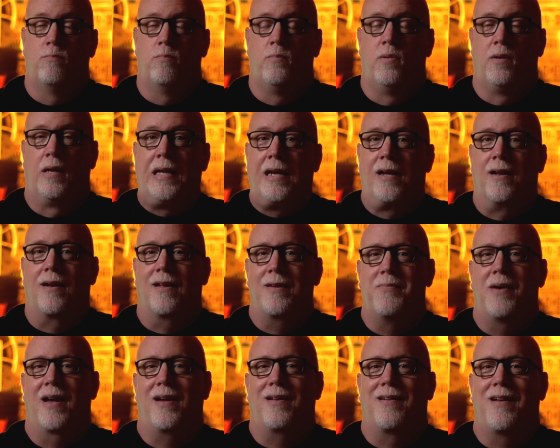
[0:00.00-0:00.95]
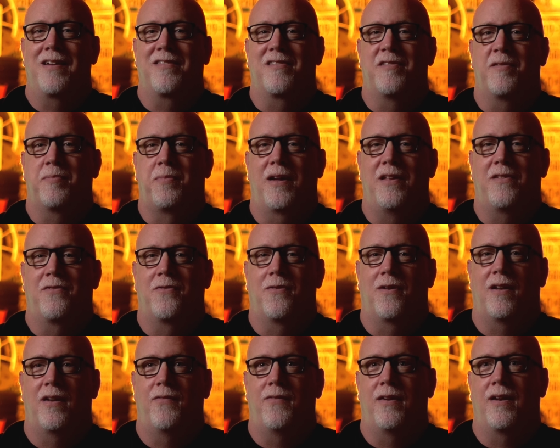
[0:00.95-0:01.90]
legally make license plates for a
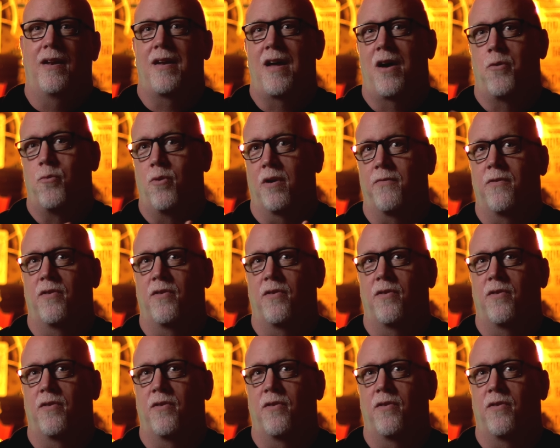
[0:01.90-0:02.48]
living and not work